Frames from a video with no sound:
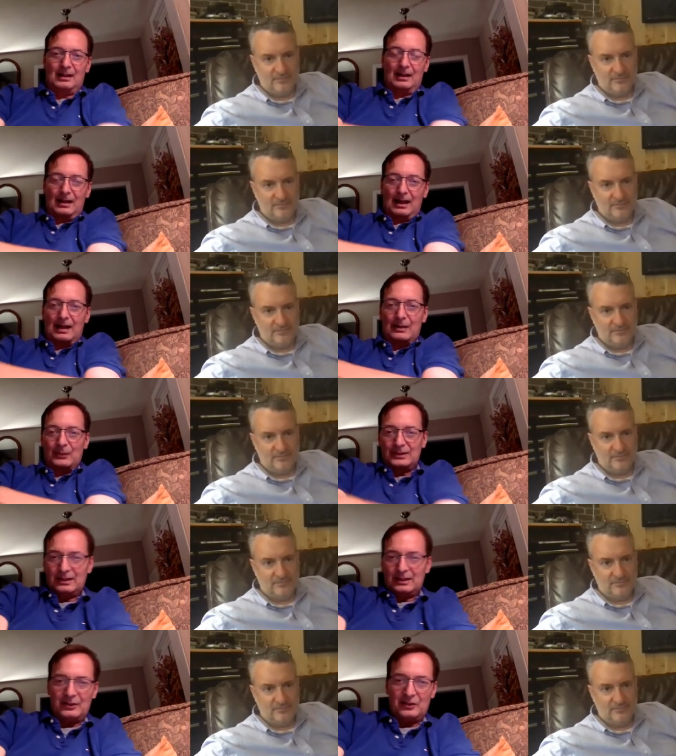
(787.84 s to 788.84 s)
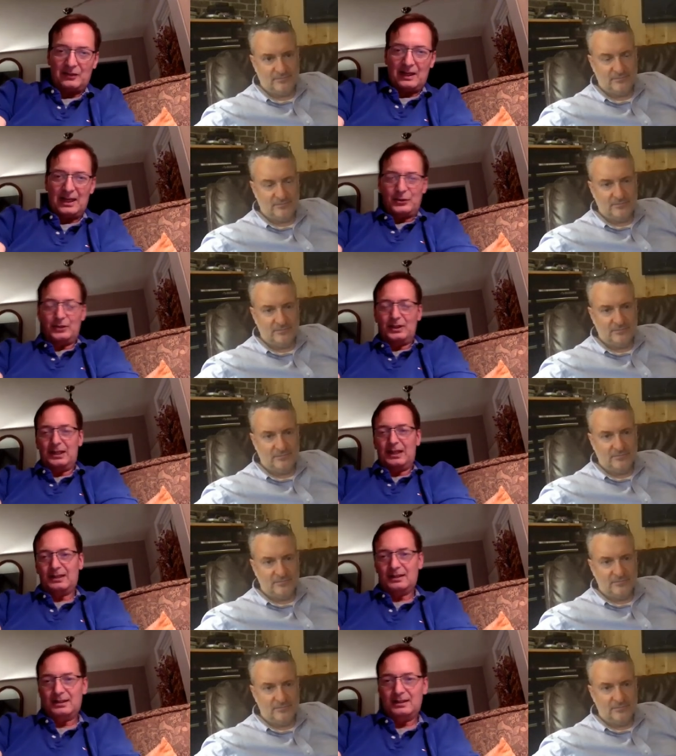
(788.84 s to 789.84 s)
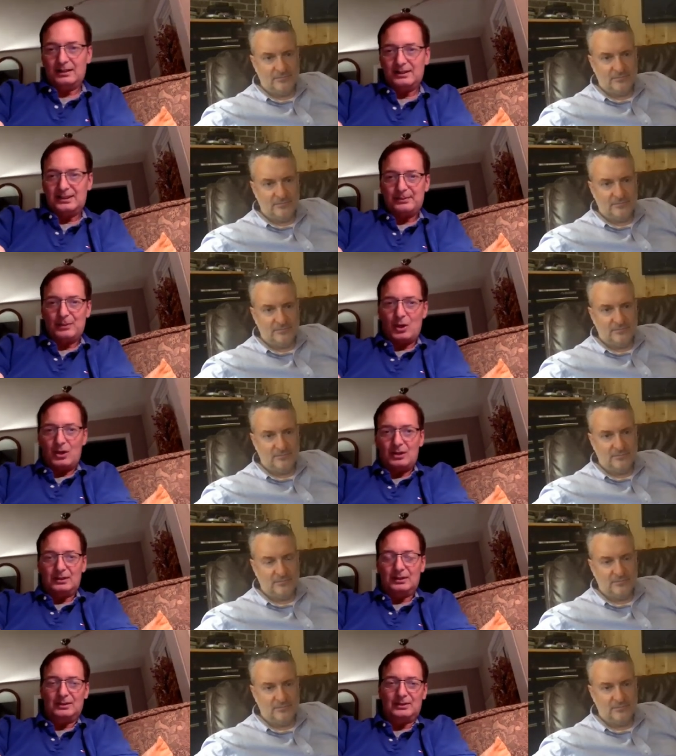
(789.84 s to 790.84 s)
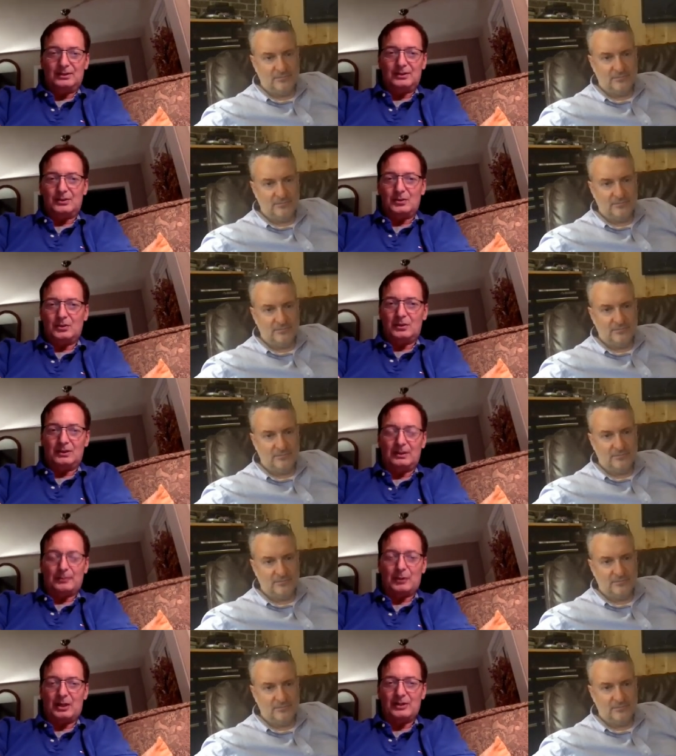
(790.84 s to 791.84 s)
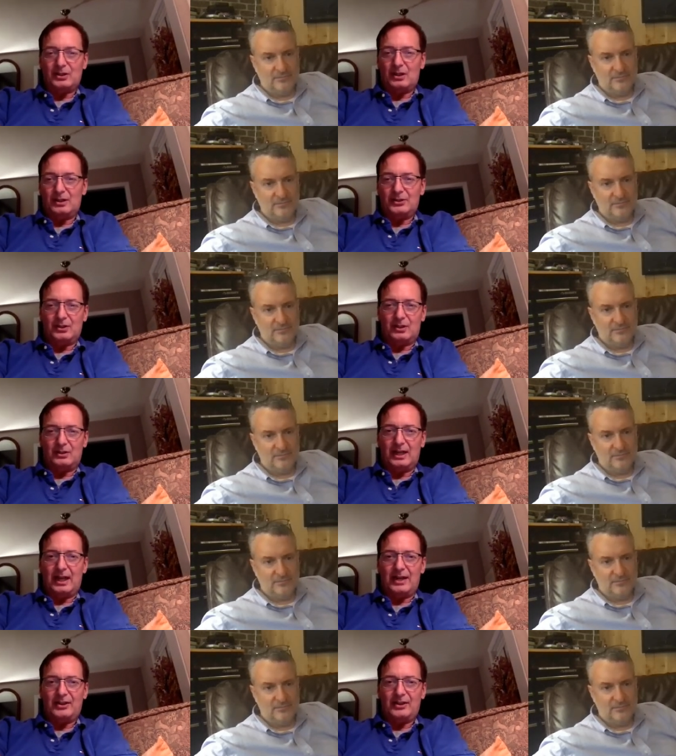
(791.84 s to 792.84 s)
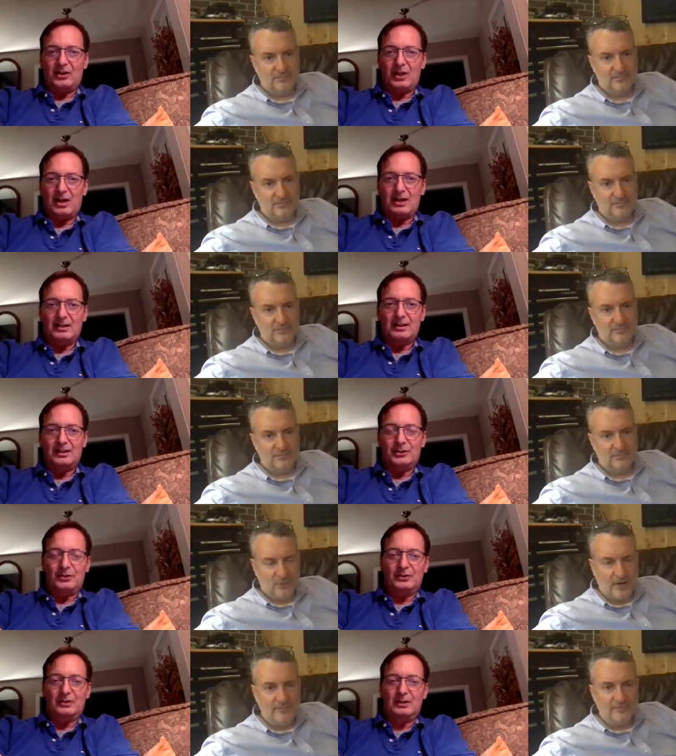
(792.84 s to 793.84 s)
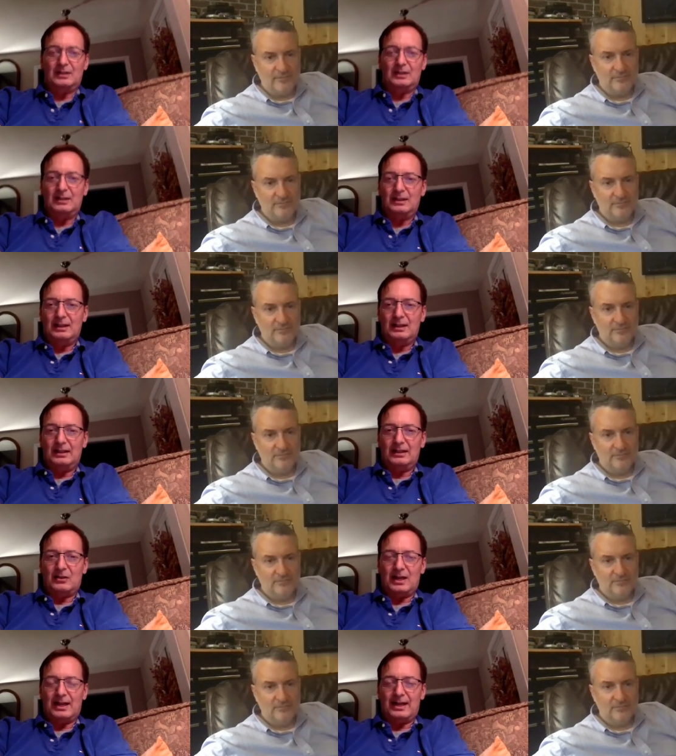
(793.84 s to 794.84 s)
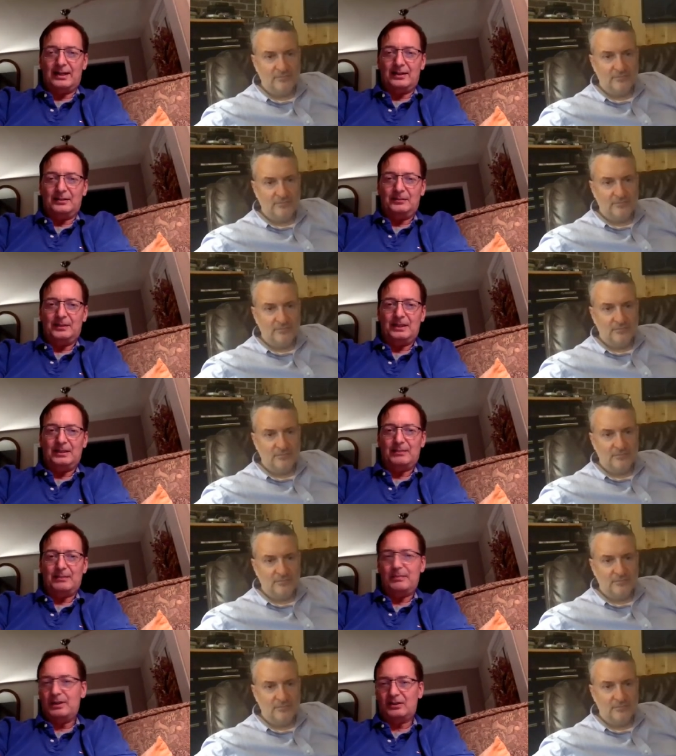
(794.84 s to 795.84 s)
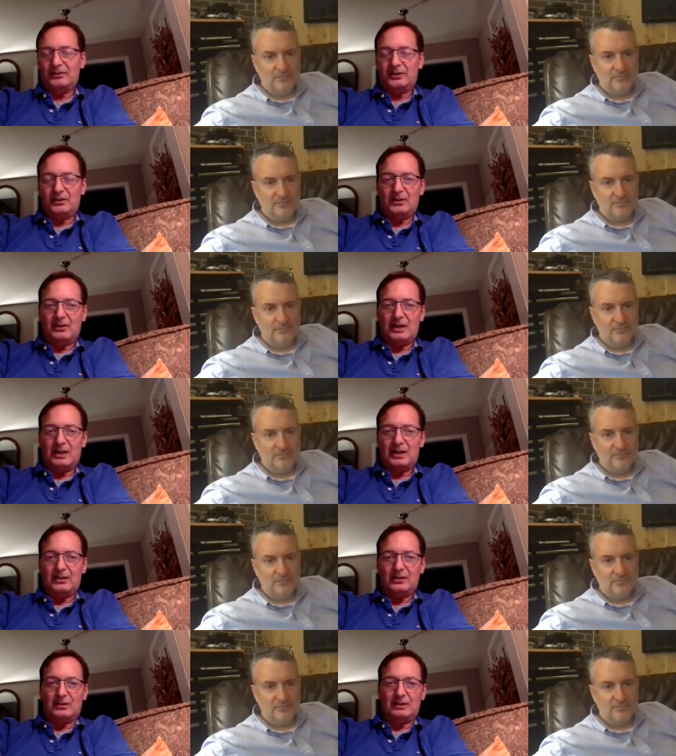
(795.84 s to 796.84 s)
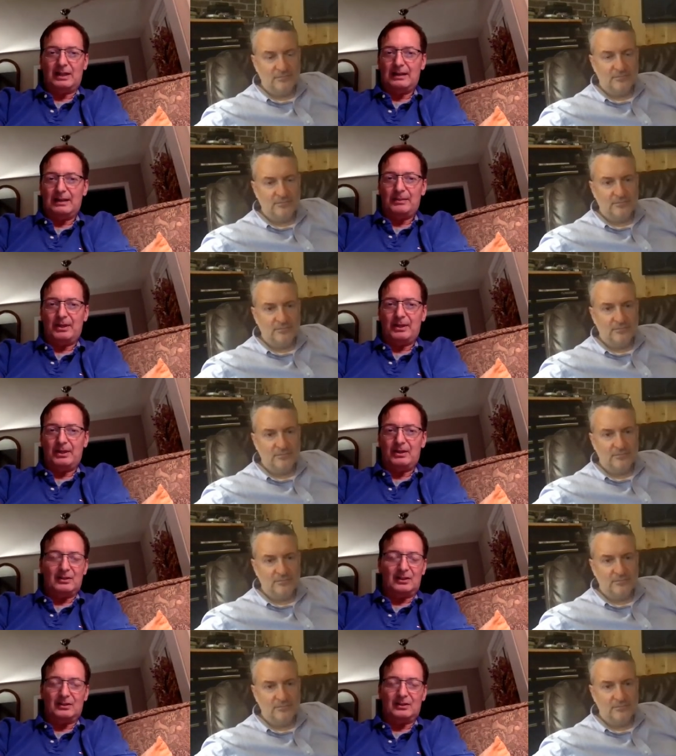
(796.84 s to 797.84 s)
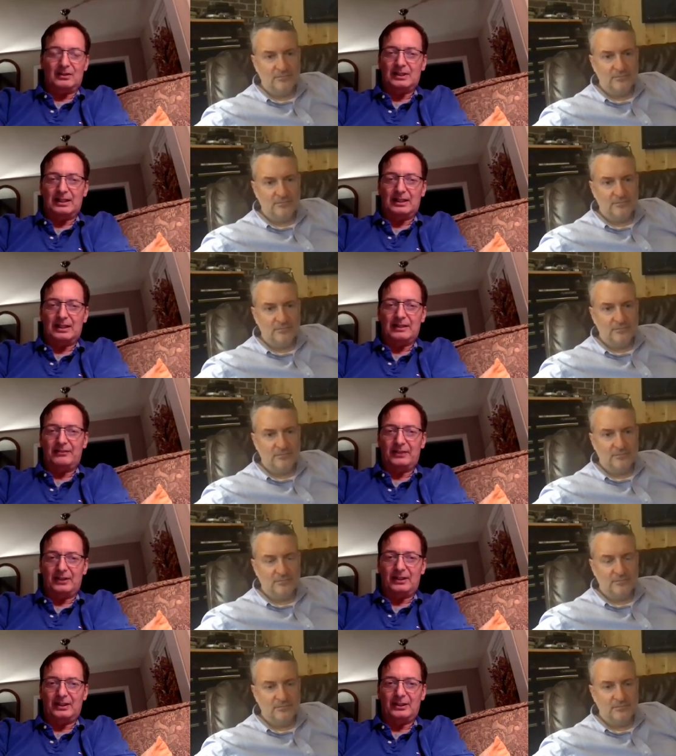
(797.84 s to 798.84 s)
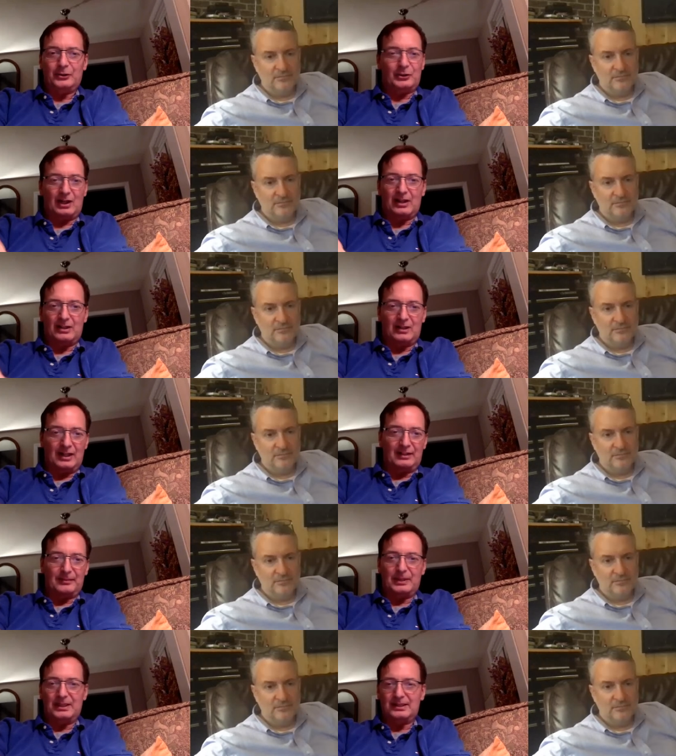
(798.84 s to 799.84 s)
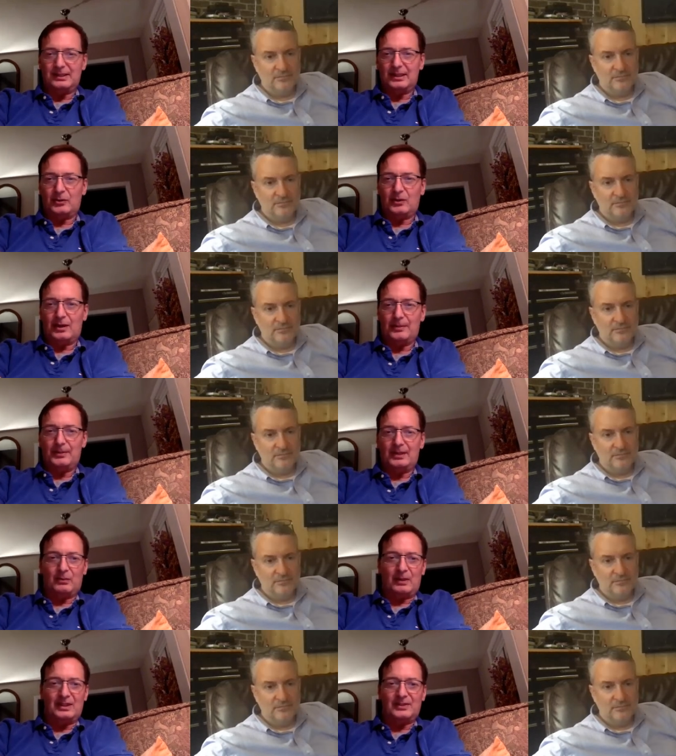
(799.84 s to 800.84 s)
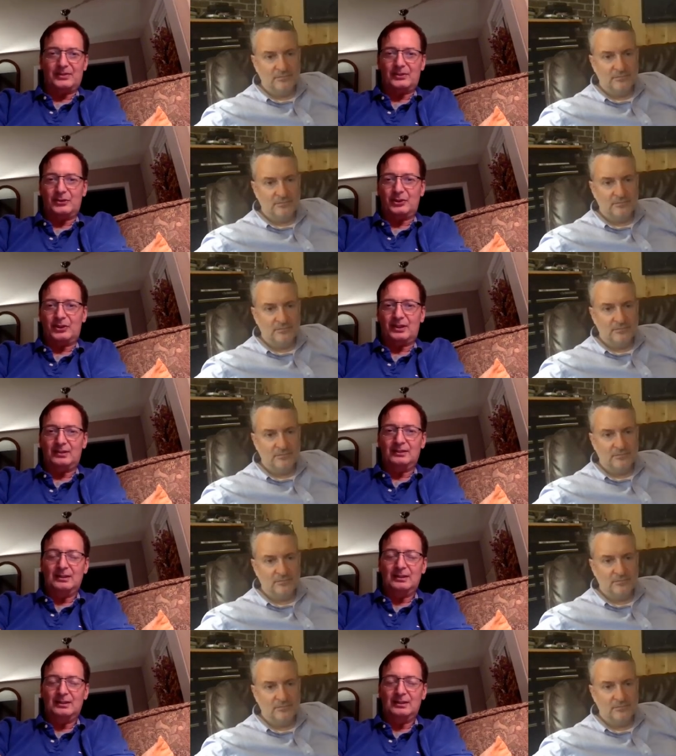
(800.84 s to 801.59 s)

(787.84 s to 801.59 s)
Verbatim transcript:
Speaker 1: I went to undergraduate in a, a small school, liberal arts college called Kenyon College in Ohio, in the middle of Ohio called Gambier, a little tiny village, kind of like the place I grew up in in West Virginia.